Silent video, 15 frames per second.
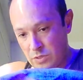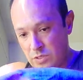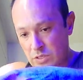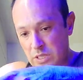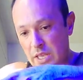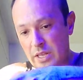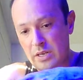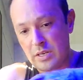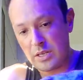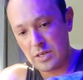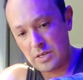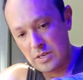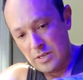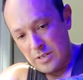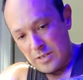slide it in,
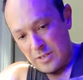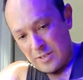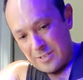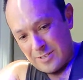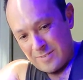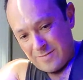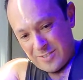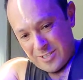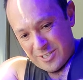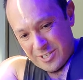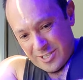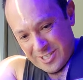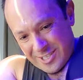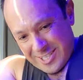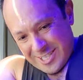
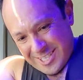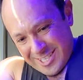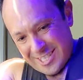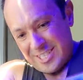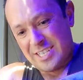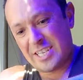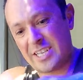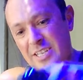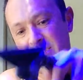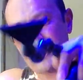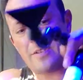like it tight.